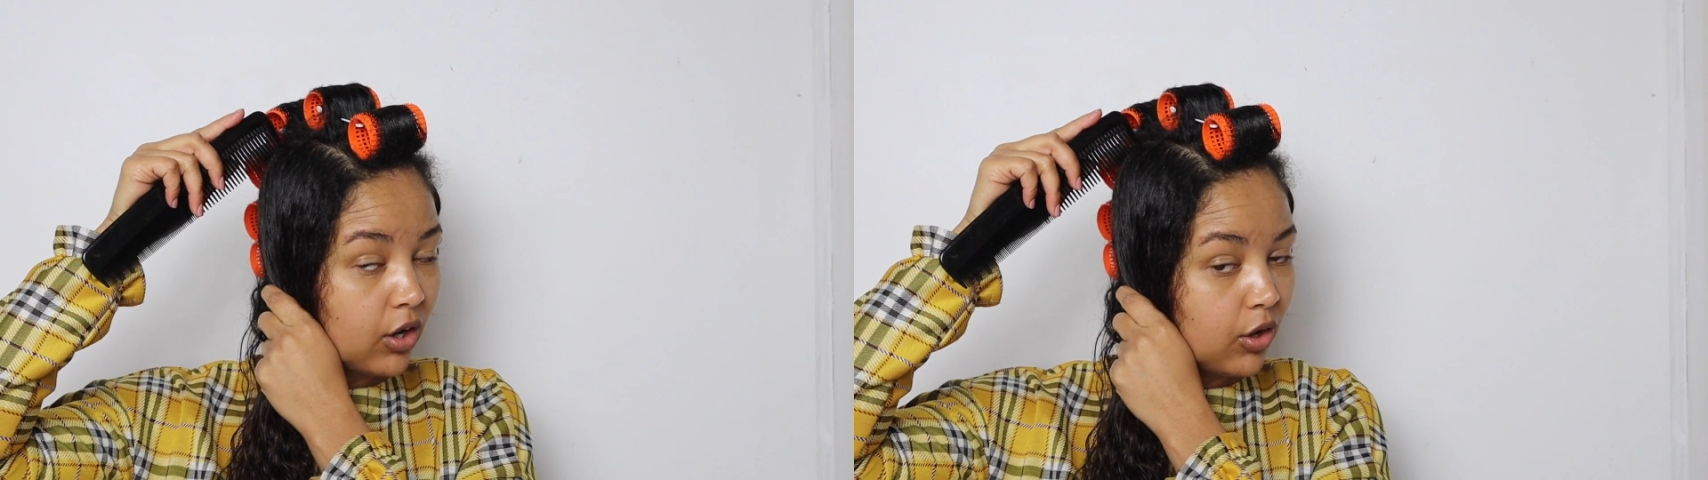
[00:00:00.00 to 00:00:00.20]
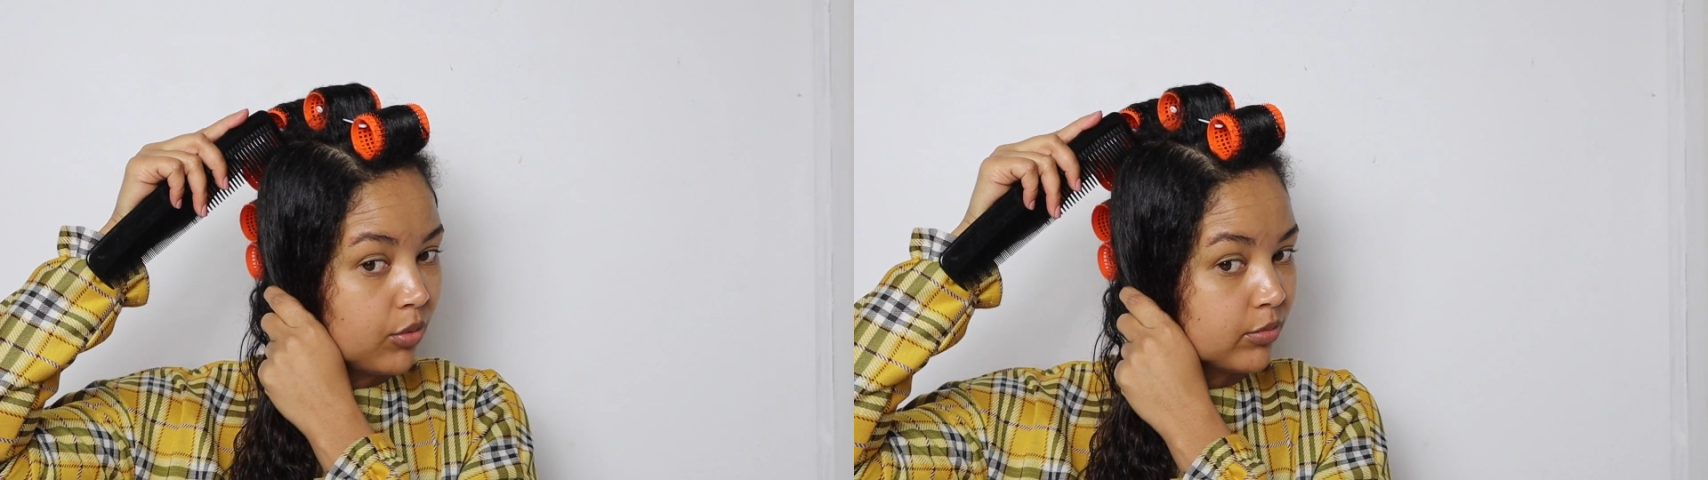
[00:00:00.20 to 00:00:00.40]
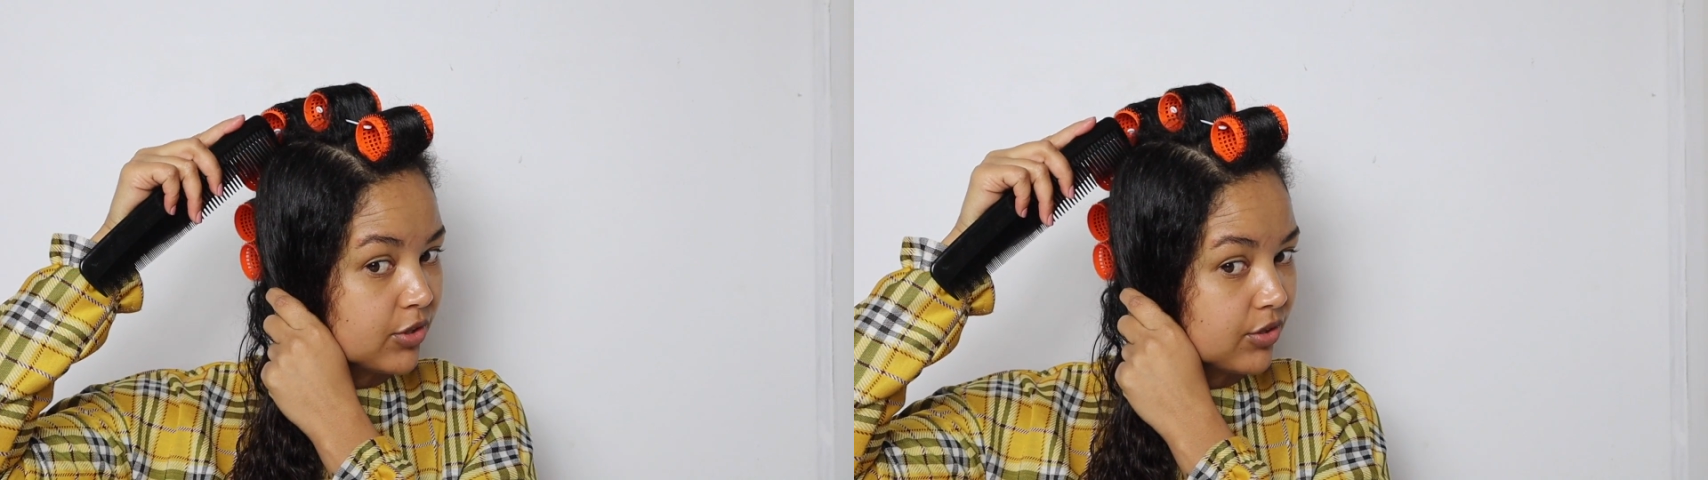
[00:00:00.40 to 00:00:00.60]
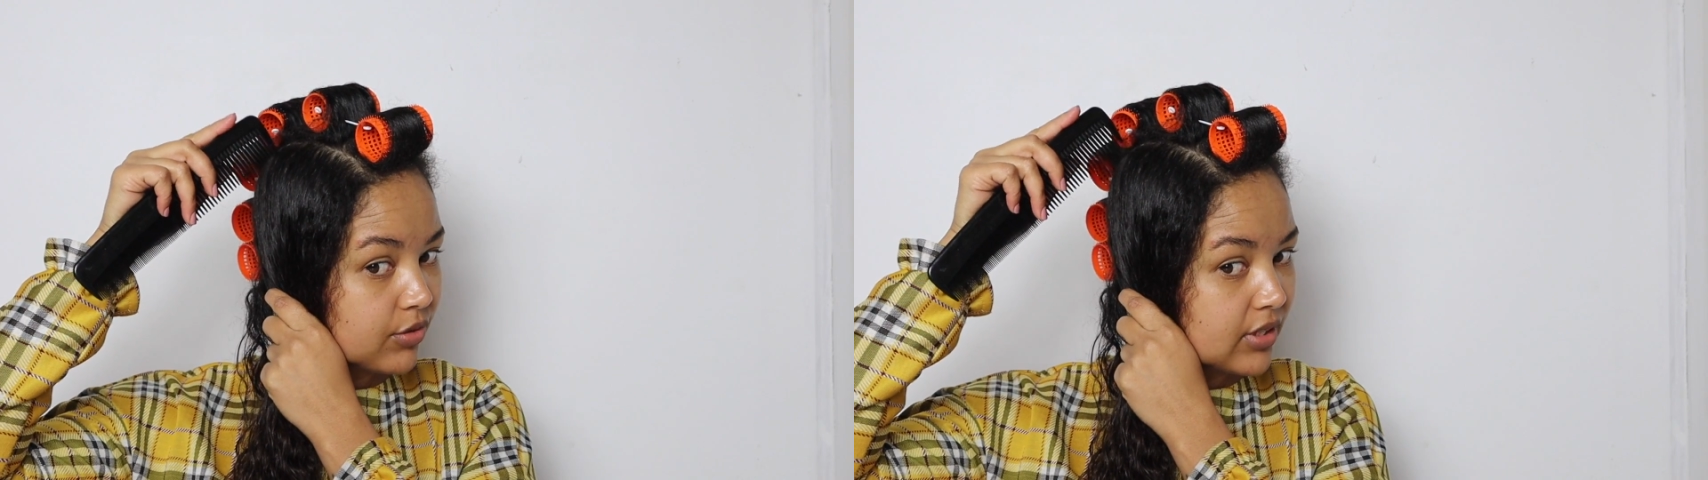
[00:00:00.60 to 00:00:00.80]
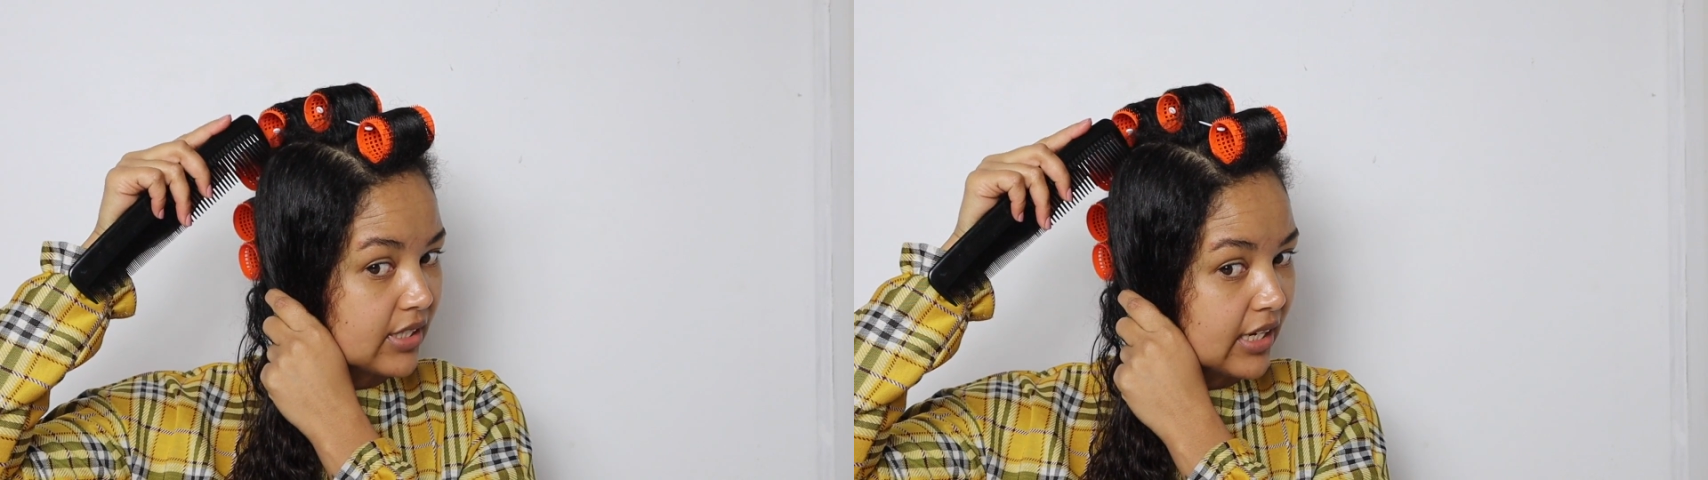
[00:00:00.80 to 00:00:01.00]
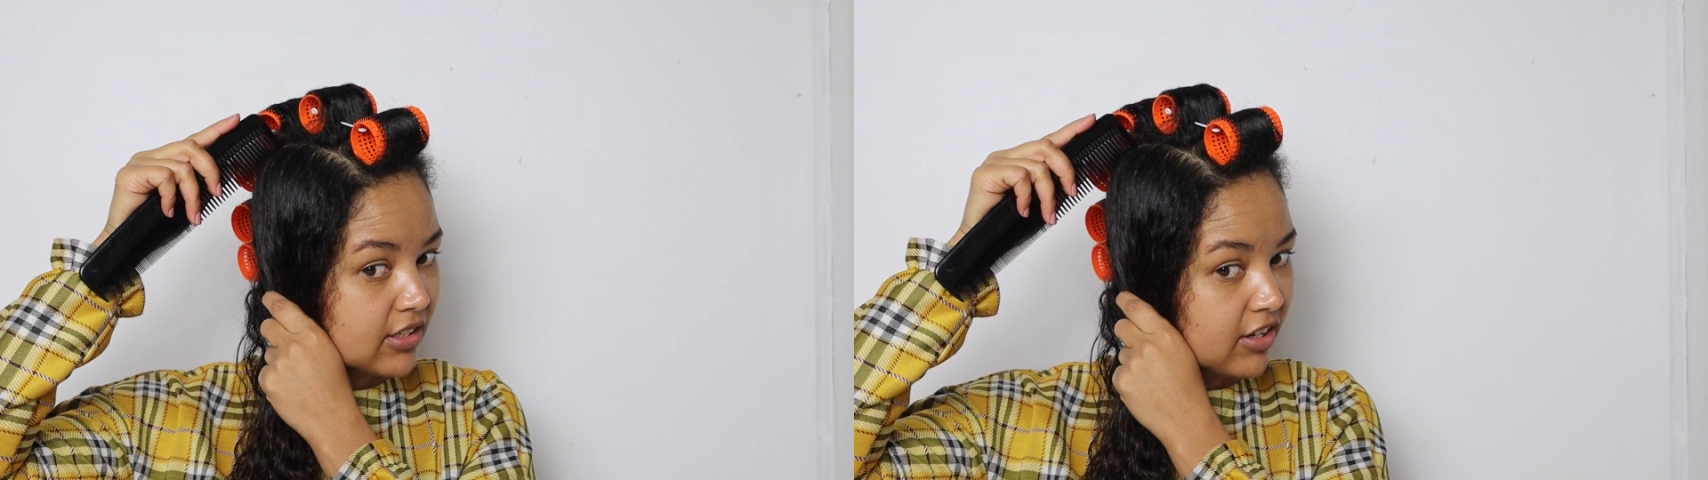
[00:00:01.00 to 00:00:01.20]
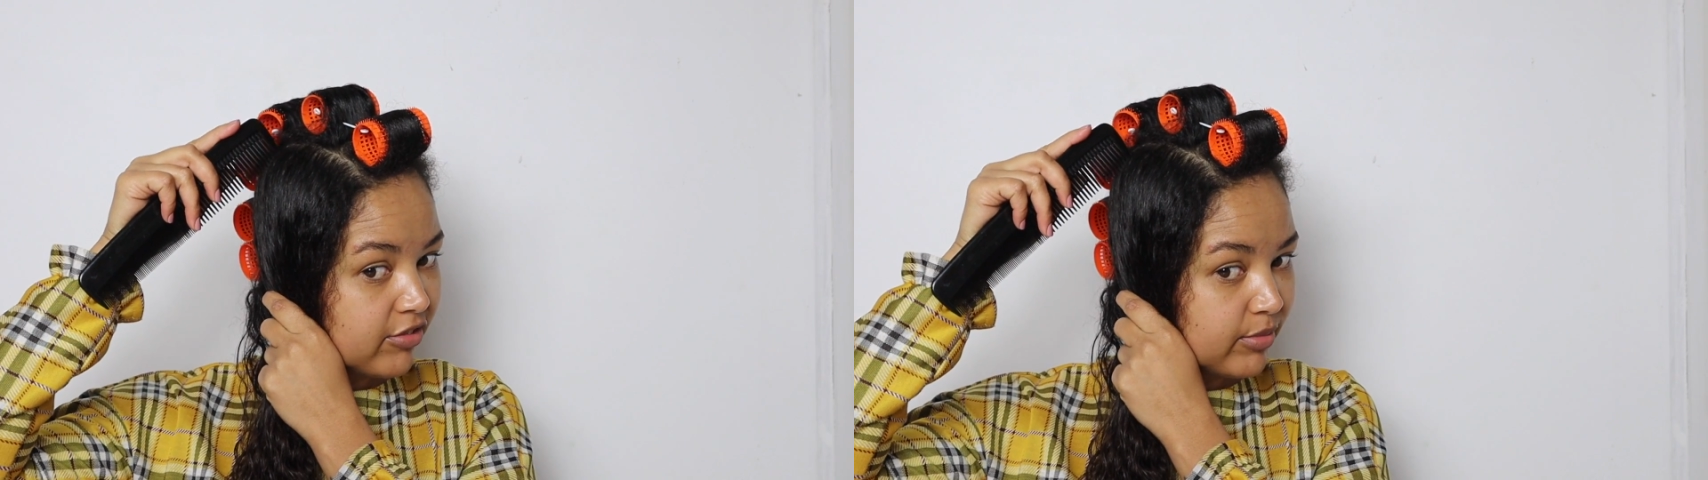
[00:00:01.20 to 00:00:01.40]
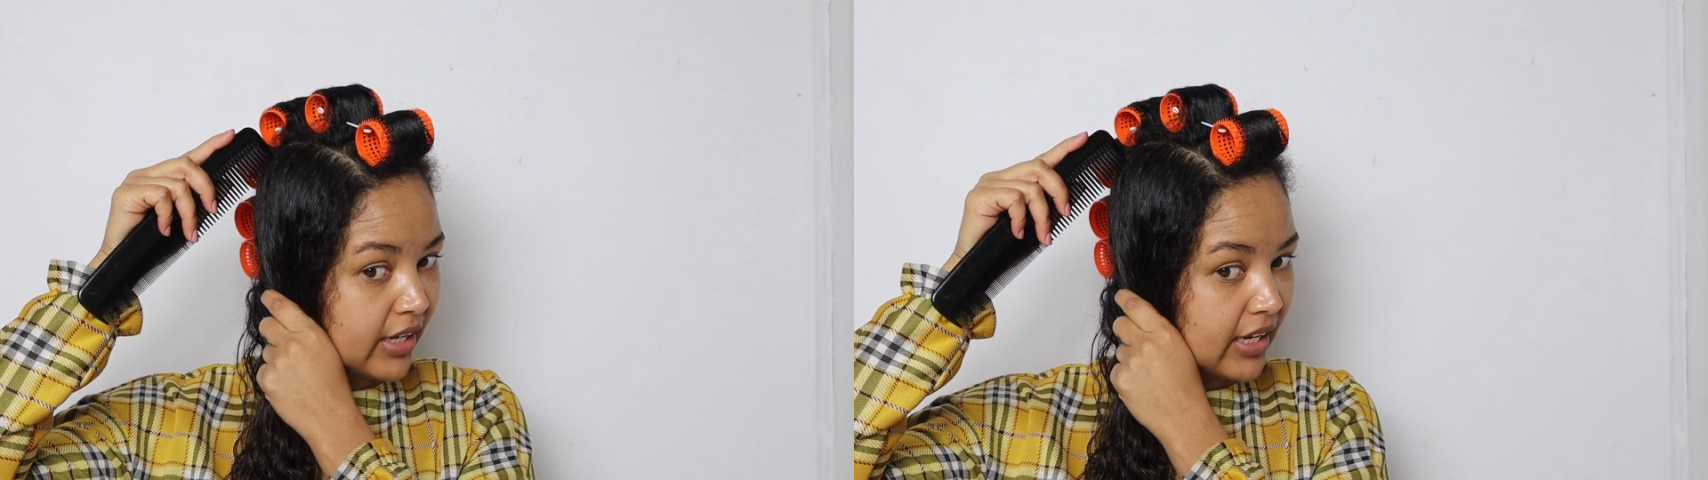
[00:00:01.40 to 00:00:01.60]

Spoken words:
comb to the center of my